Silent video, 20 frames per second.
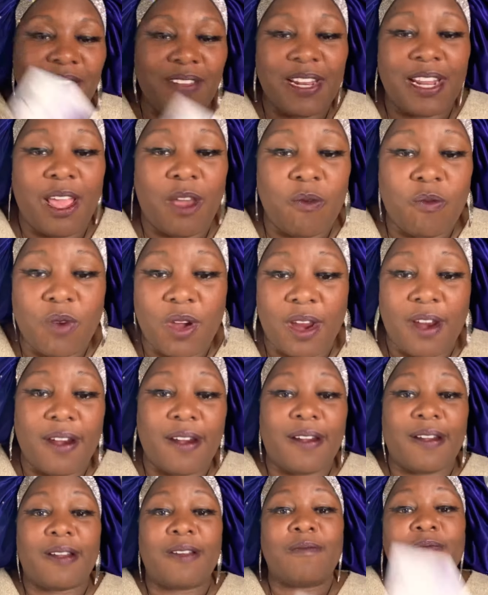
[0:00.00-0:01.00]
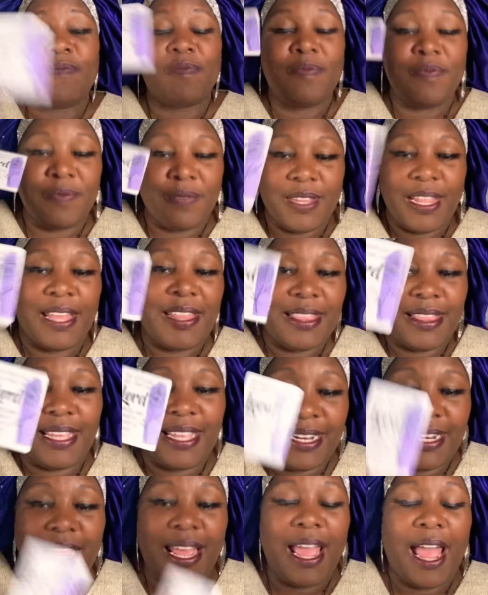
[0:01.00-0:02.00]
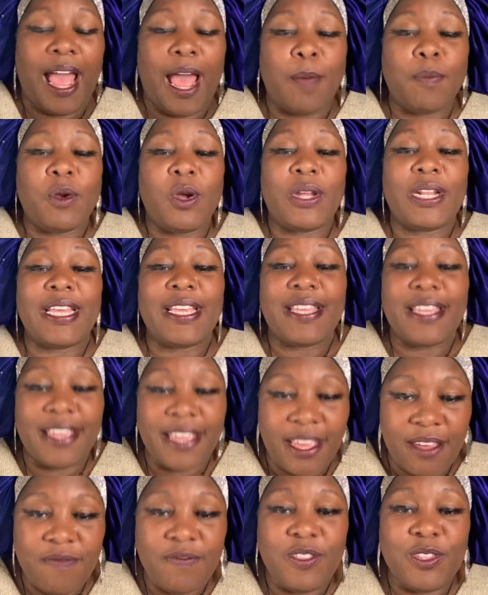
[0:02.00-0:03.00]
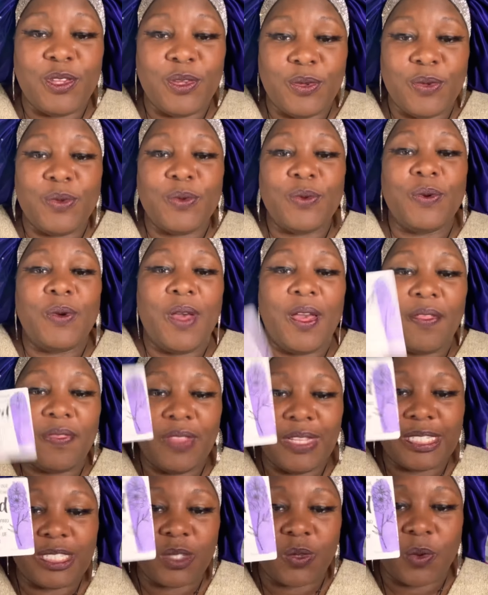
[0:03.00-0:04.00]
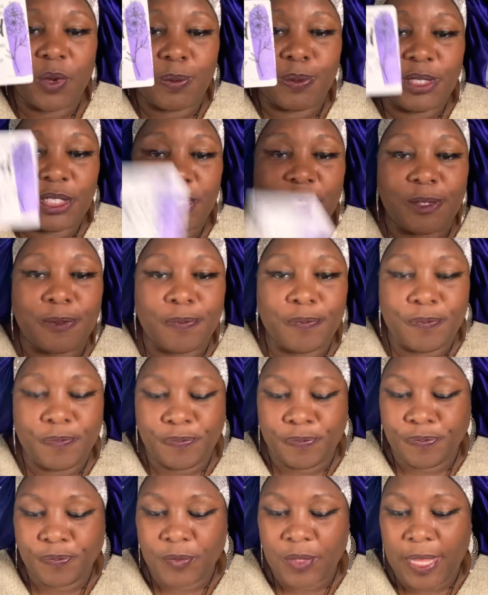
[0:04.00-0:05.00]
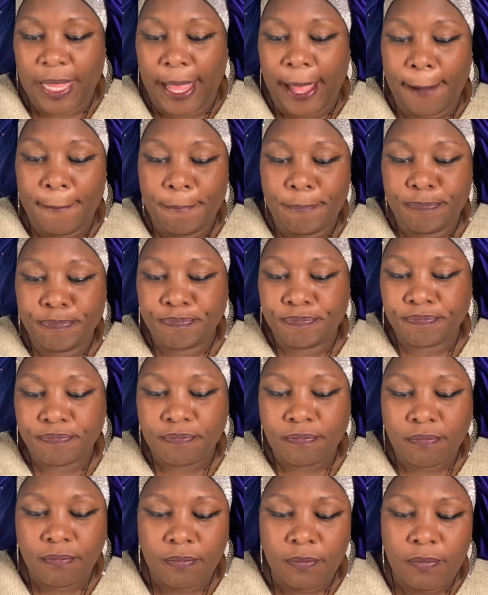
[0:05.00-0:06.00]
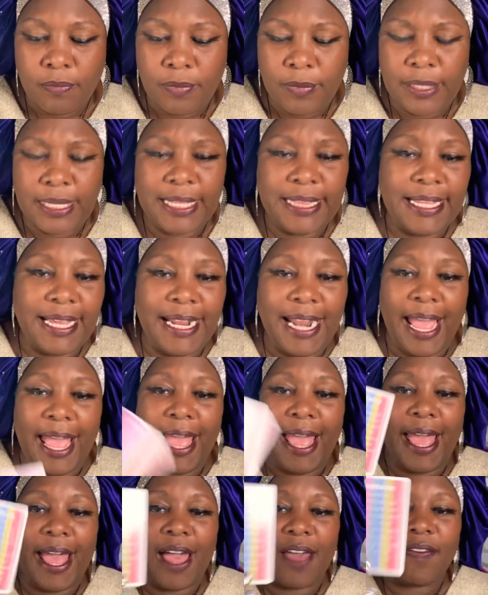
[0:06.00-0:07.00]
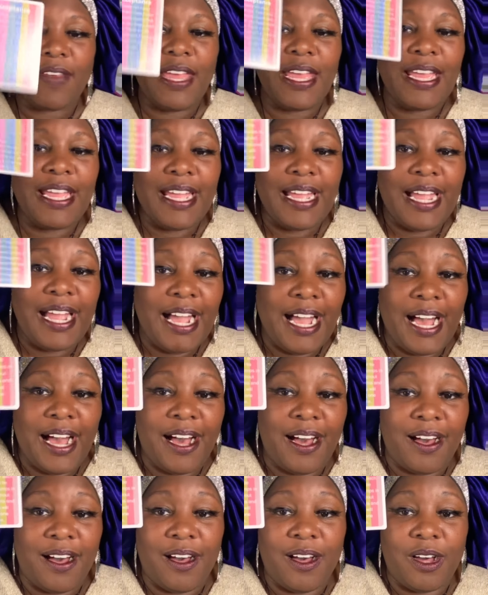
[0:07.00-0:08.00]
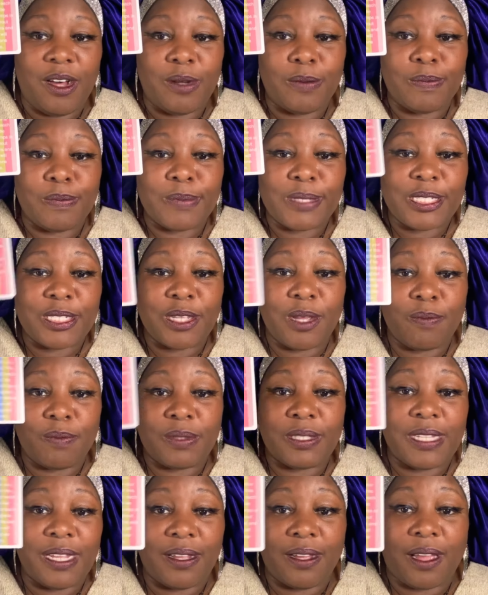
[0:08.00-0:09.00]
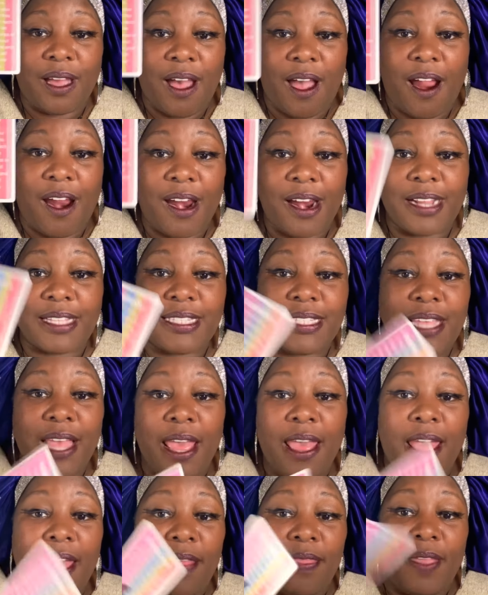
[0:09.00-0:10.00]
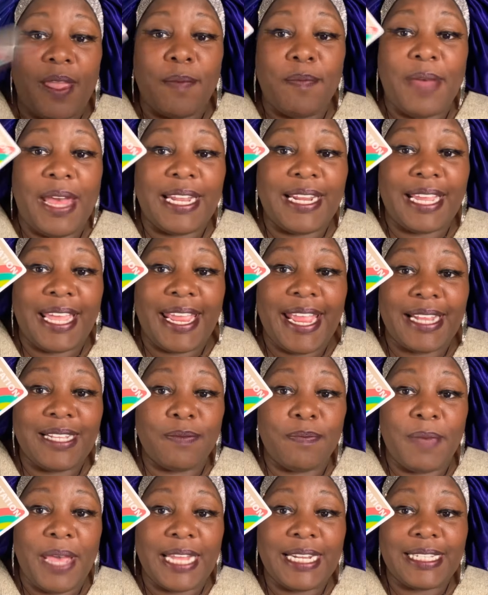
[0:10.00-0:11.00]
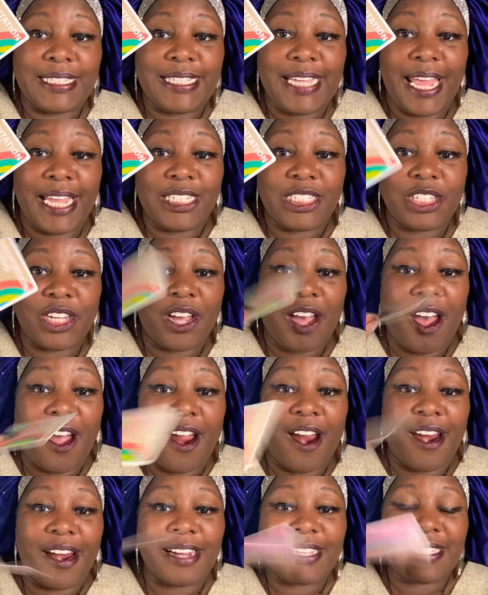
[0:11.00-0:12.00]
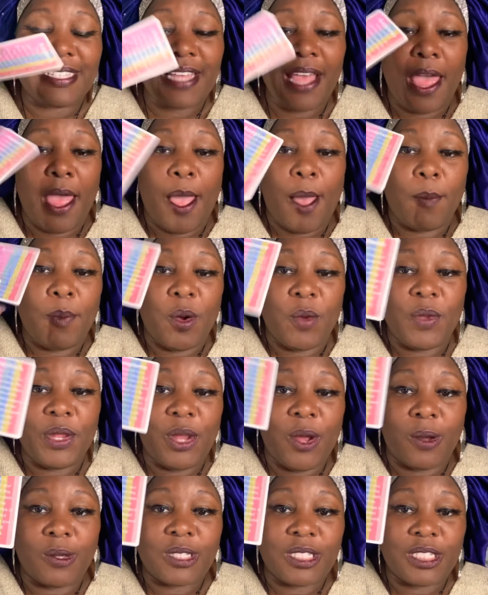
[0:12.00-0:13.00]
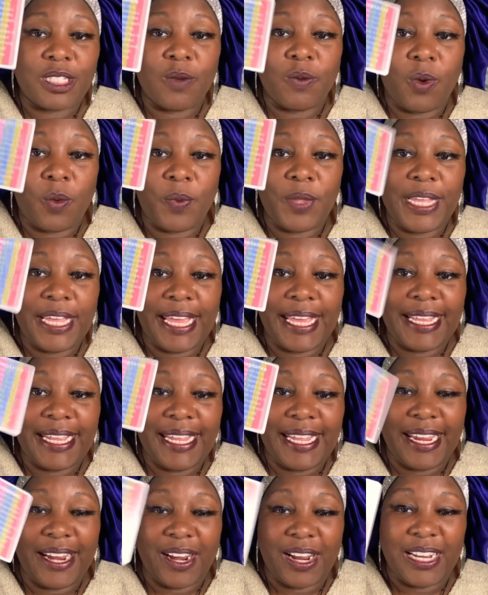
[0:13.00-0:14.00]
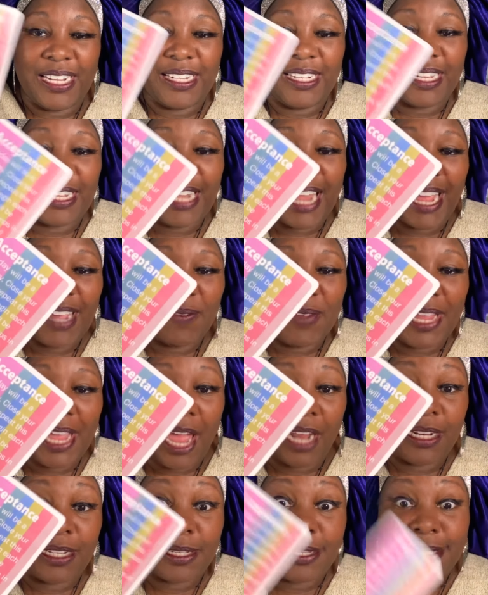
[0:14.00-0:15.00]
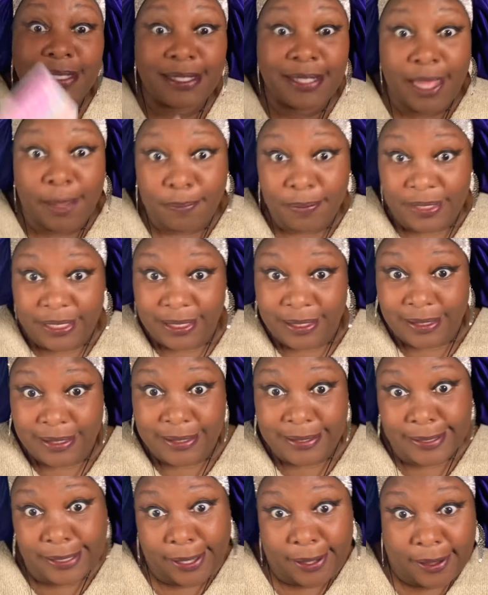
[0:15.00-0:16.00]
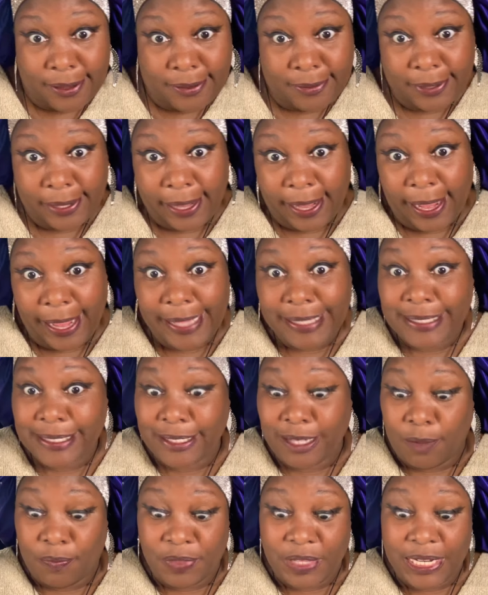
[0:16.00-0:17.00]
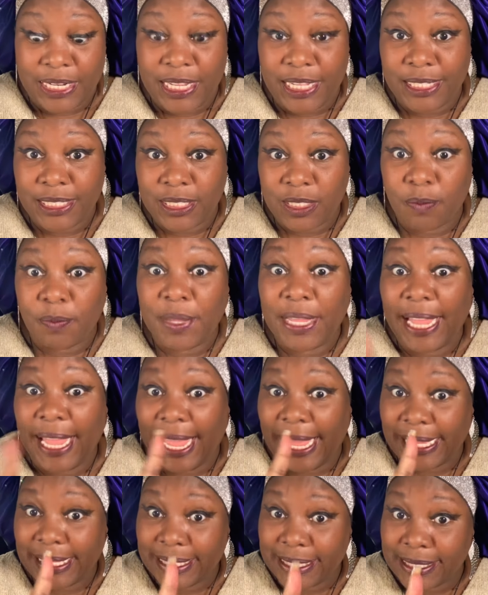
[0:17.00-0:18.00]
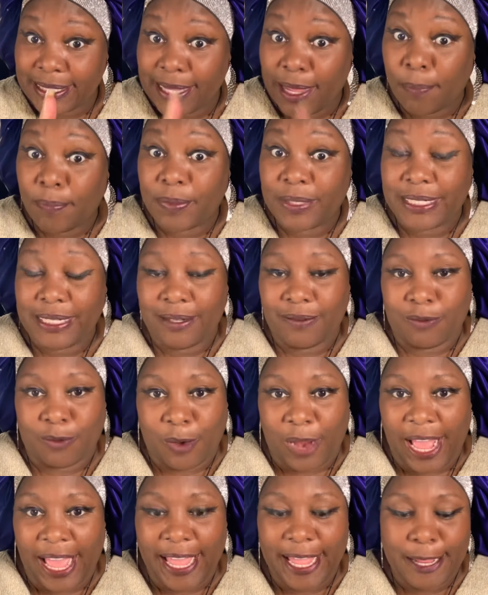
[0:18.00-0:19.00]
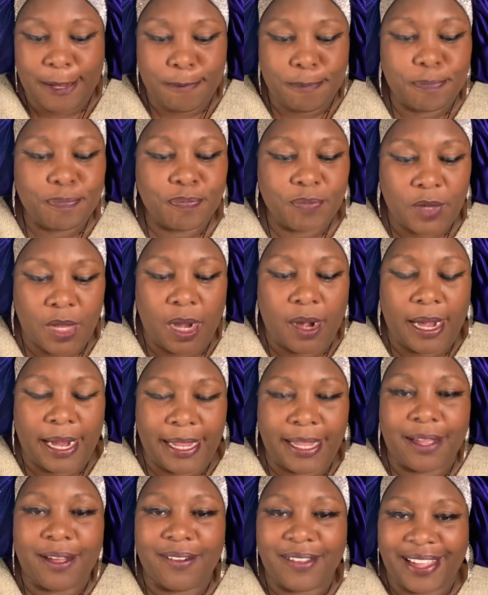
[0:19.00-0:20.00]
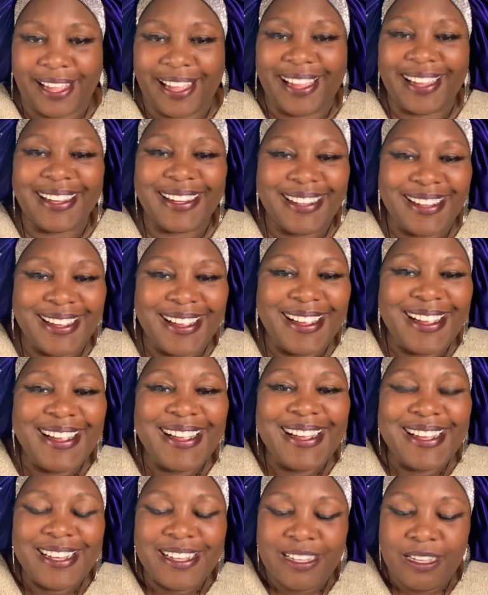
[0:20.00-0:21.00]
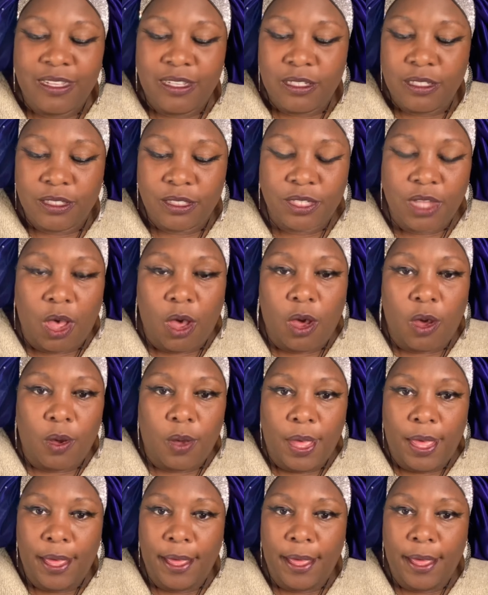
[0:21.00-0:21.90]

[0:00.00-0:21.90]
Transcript: in that word then i'm gonna give you the scripture okay then i have um, some cards they medica meditation cards but we gonna see what we get here it look like we got acceptance okay something needs to be accepted right all right okay so